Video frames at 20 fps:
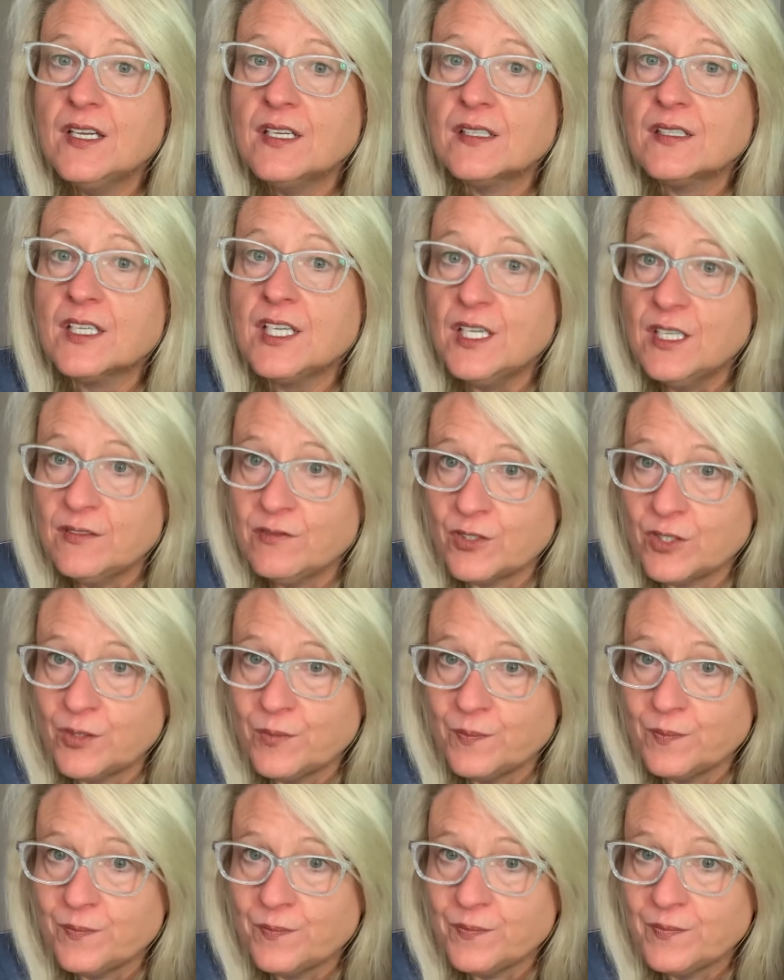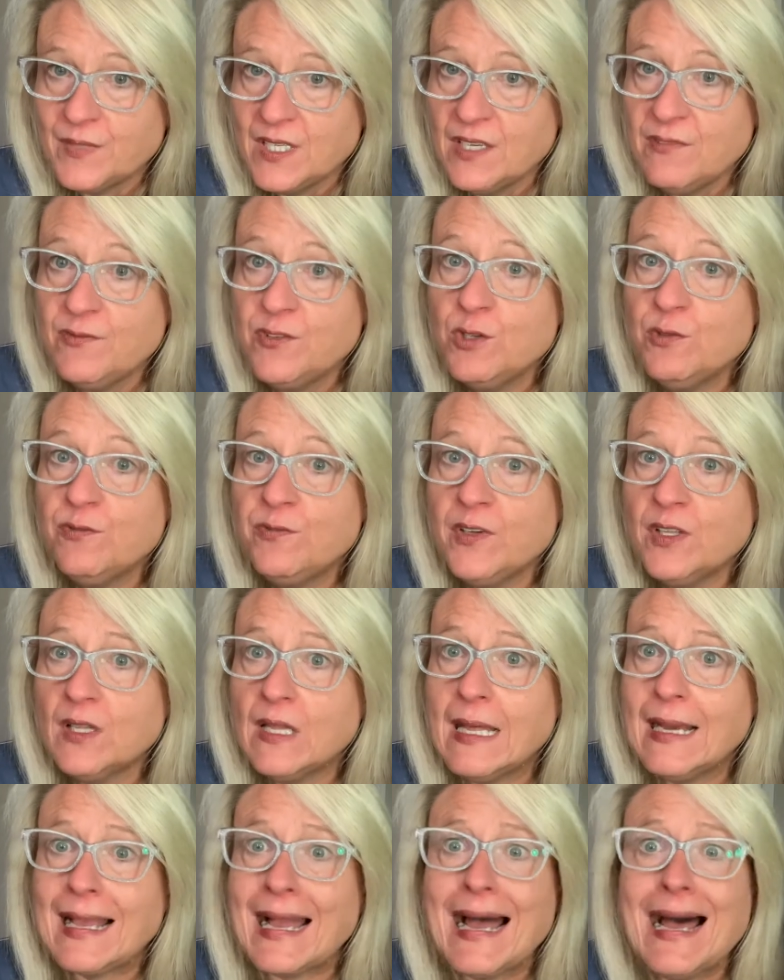cover. If you feel
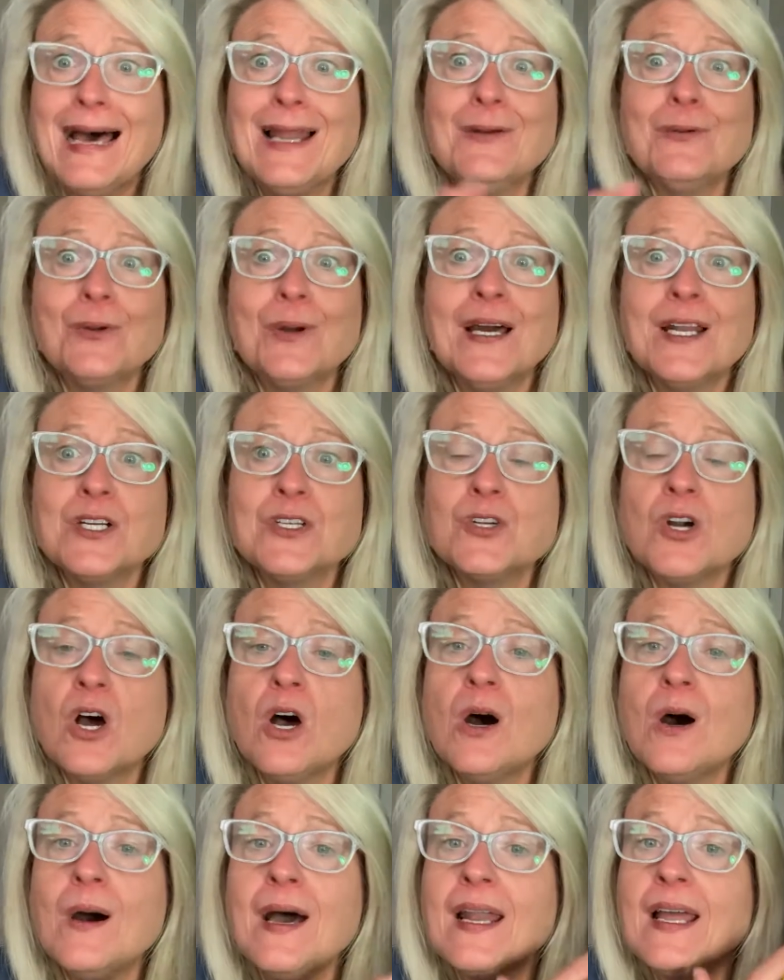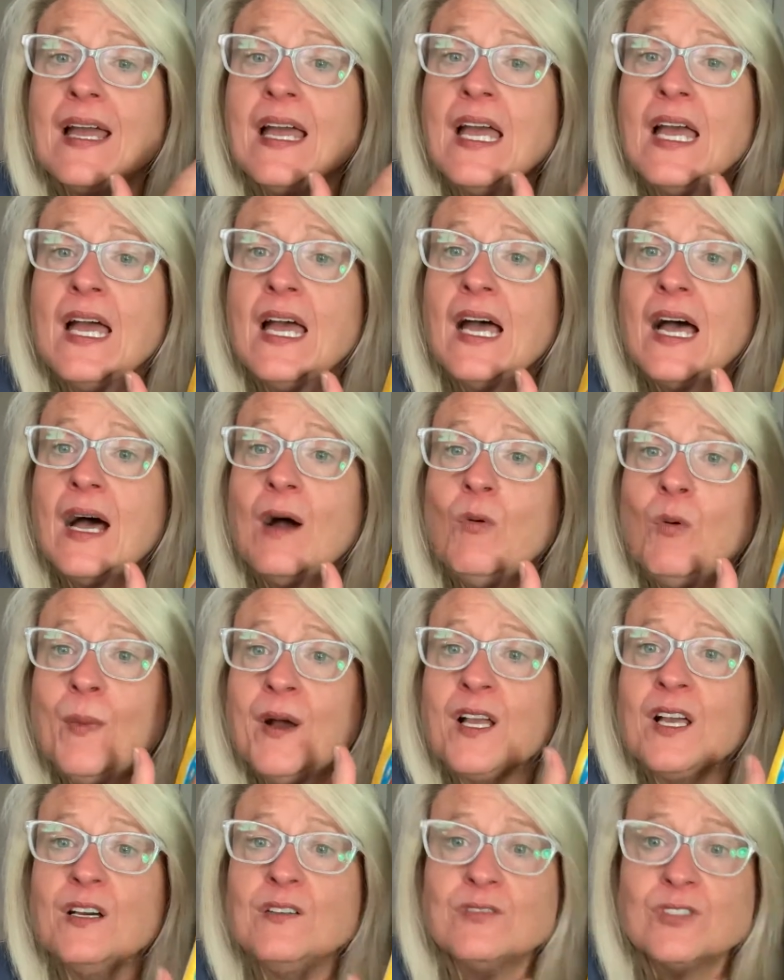like, I don't know how to draw, I want my
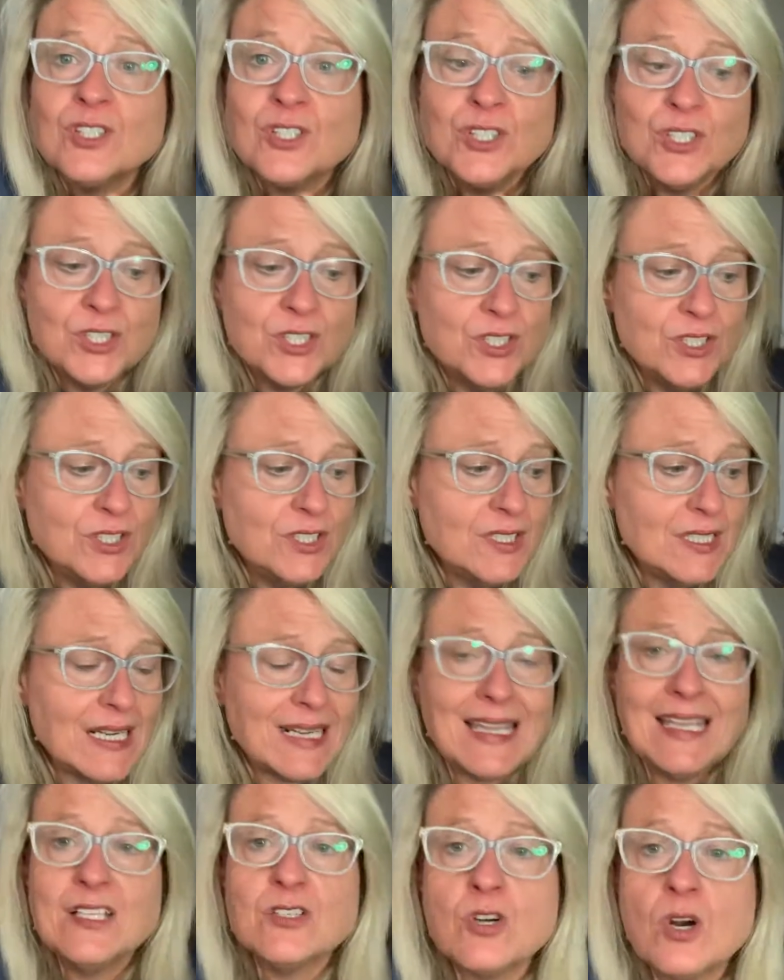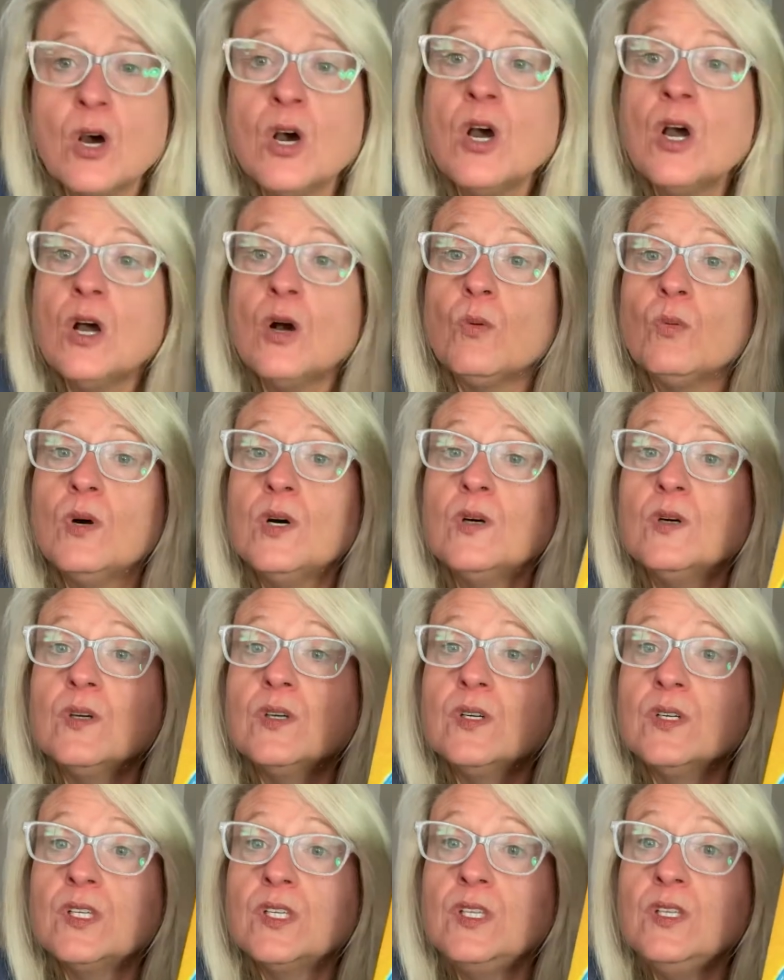cover to look good, I can't draw. Well,
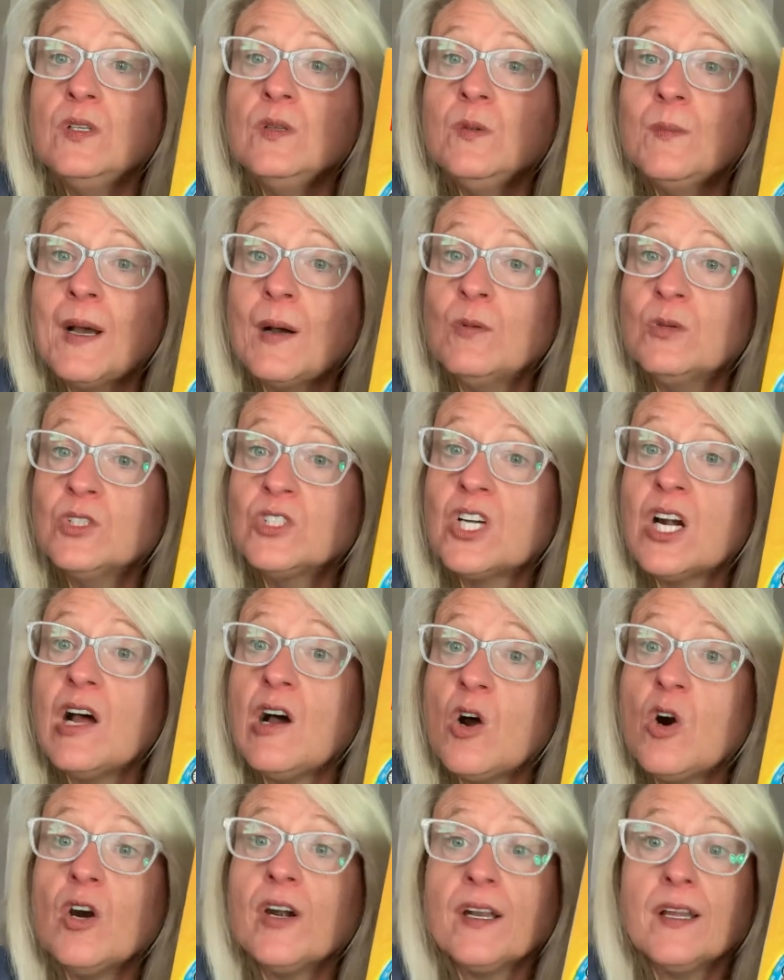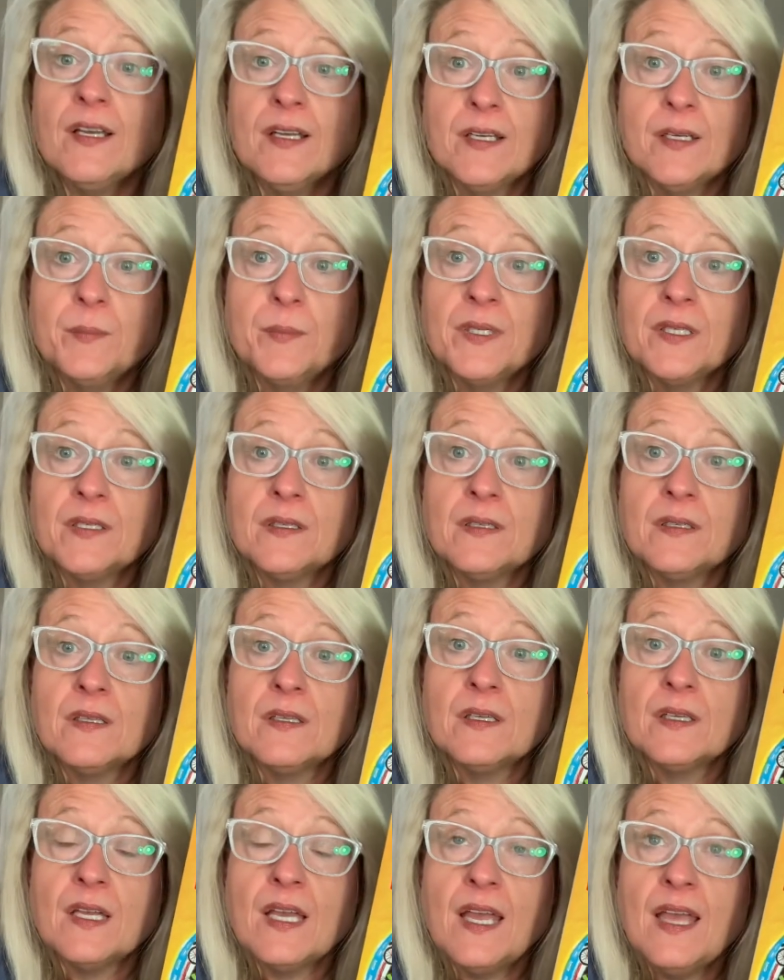you might want to try Art Hub.
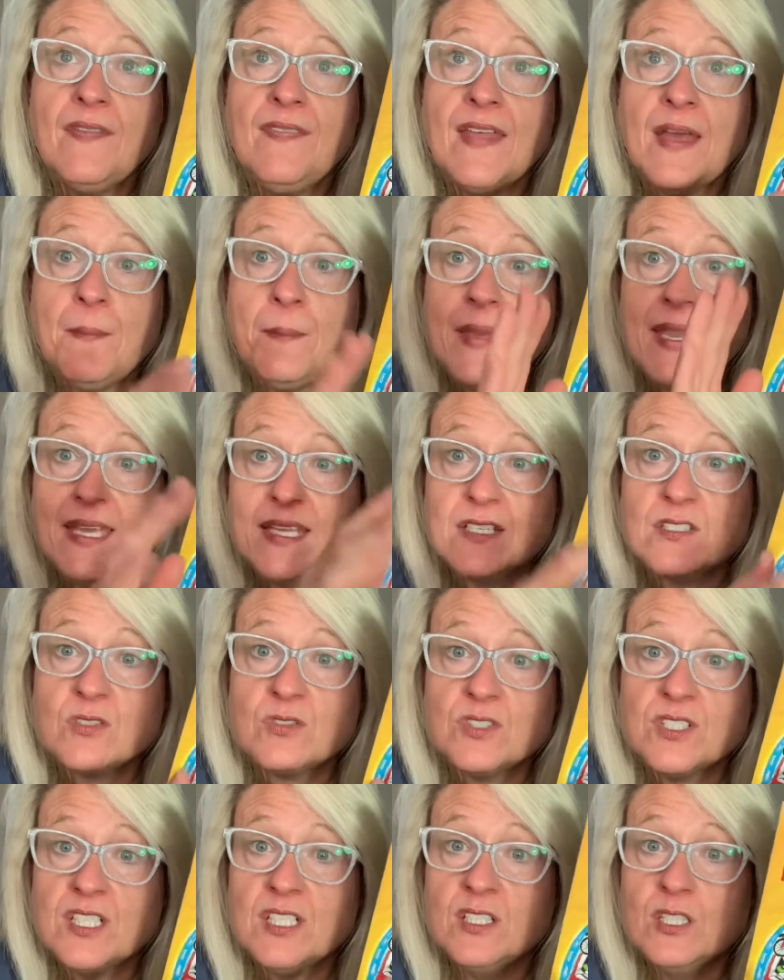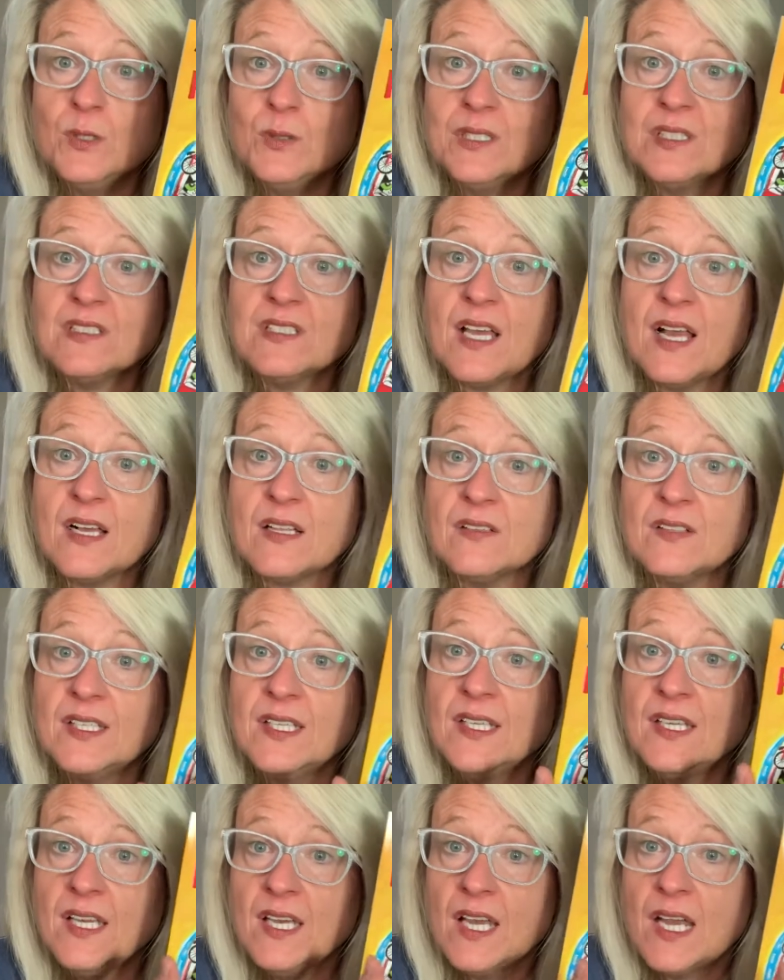And that man is going to tell you
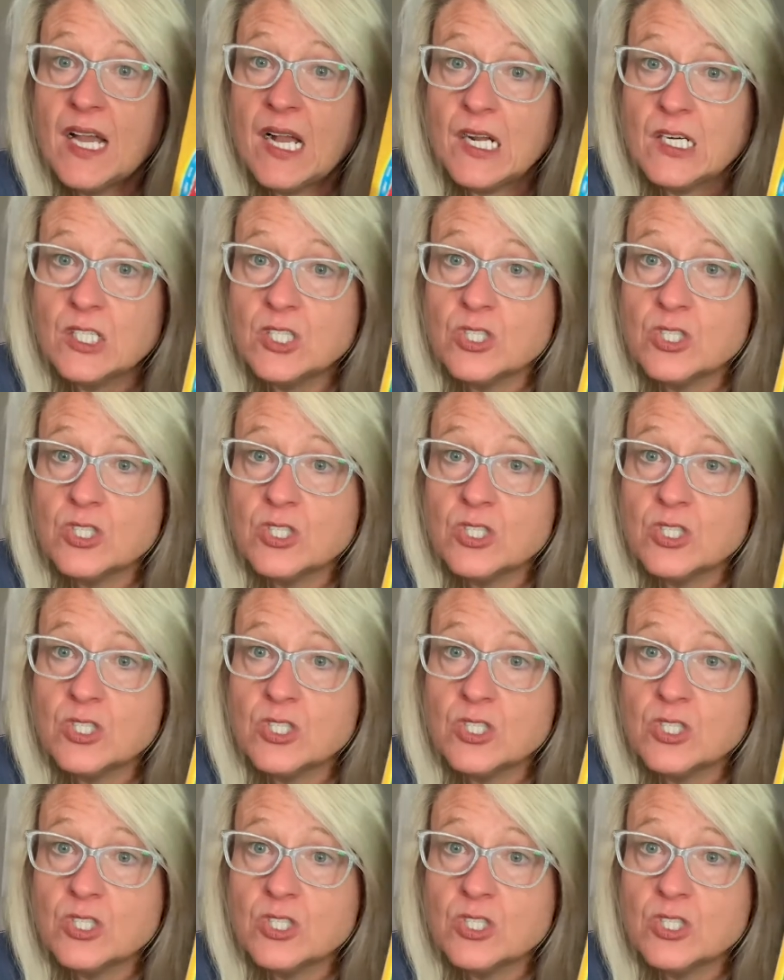exactly how to